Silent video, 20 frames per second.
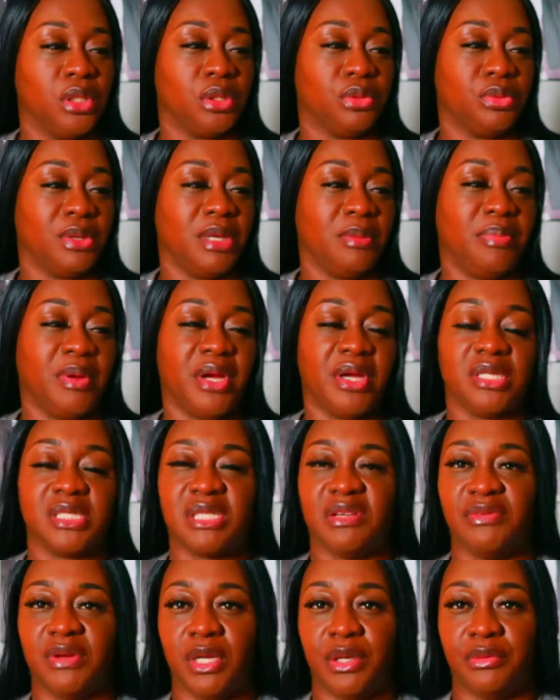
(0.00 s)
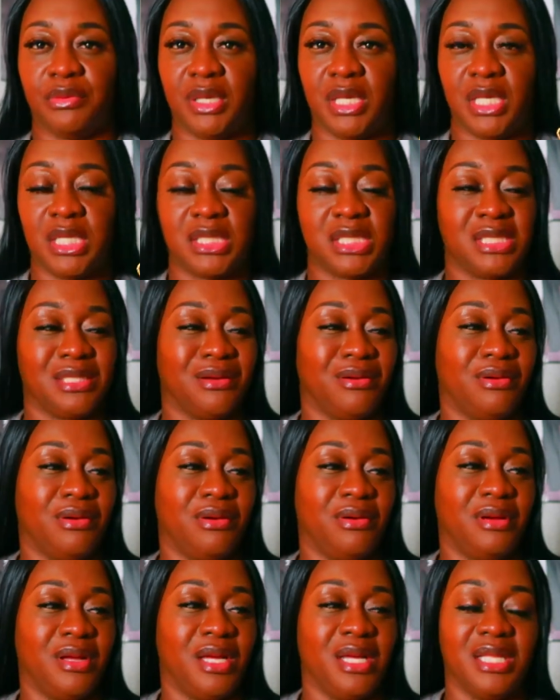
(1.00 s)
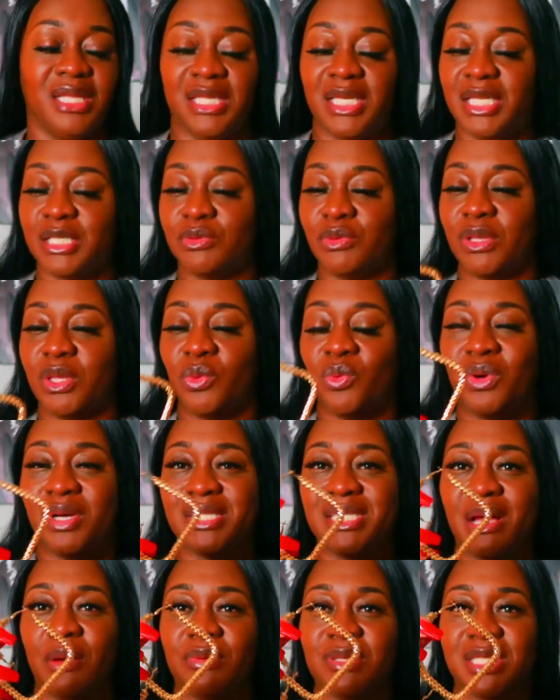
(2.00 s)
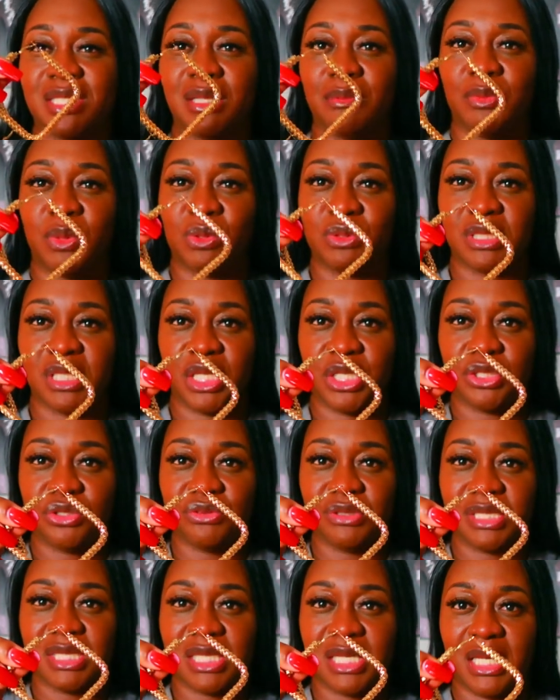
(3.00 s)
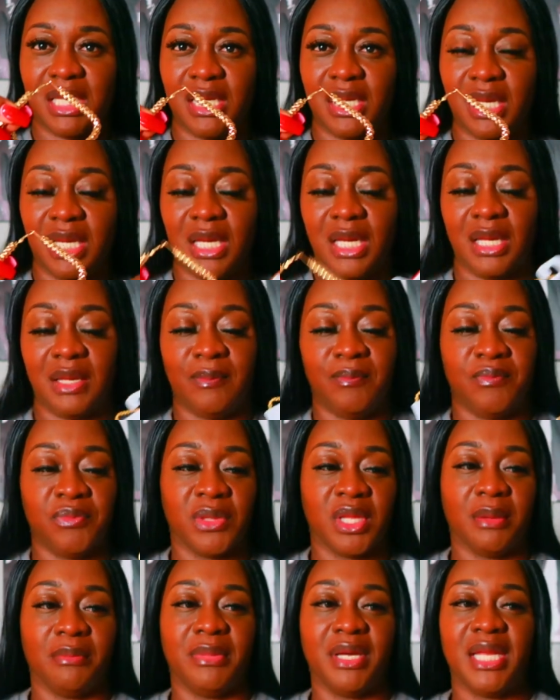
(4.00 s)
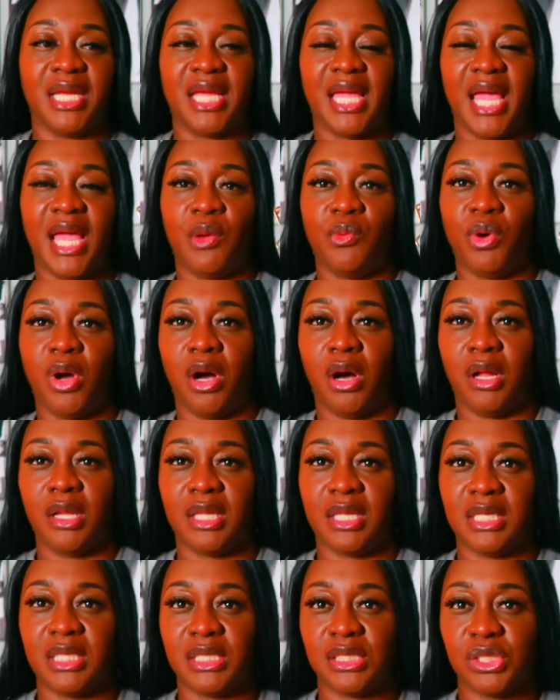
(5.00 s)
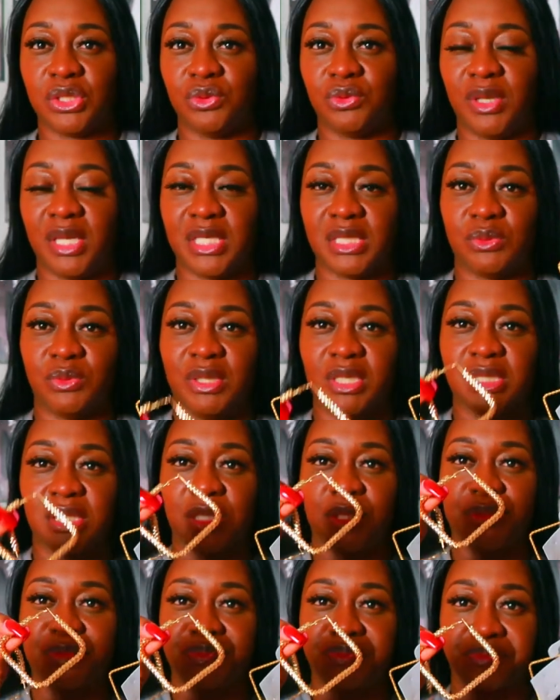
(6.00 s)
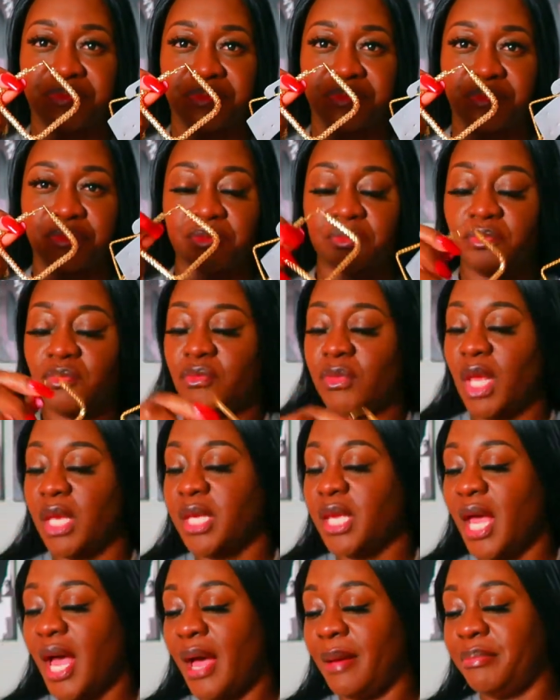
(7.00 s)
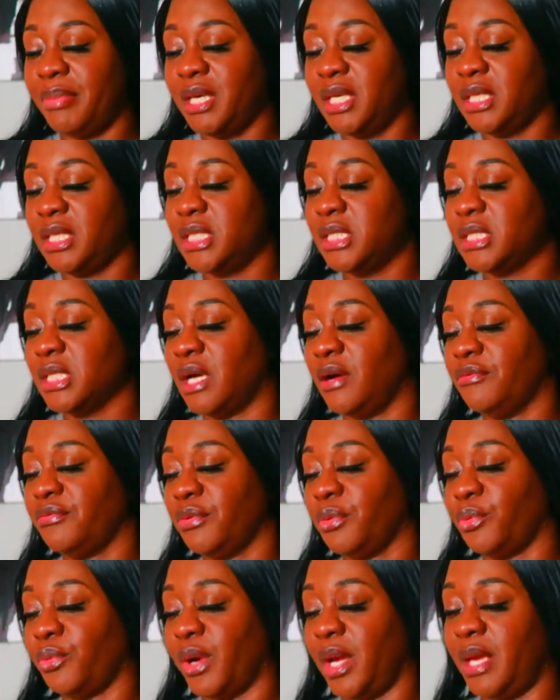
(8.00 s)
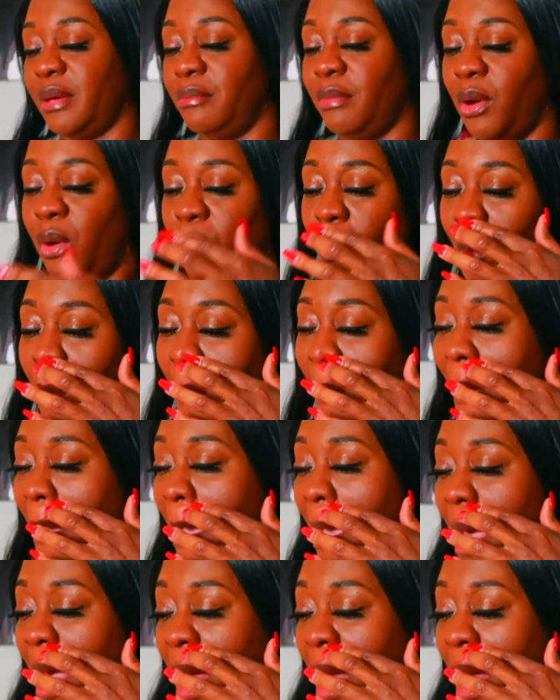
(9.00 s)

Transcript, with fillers: three pairs of earrings so these were the ones i was the most interested in but it came with all of these too as well so yeah, I picked these up from Rainbow.